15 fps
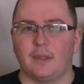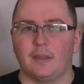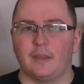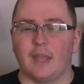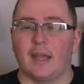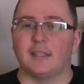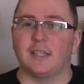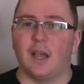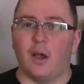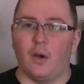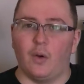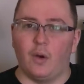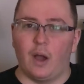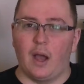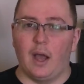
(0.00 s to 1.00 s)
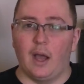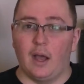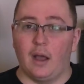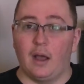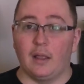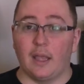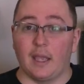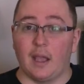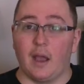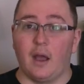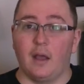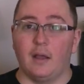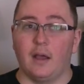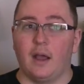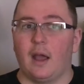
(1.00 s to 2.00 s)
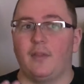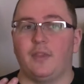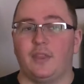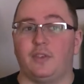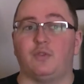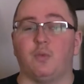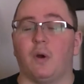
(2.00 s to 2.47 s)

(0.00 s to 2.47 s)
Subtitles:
That's how, it's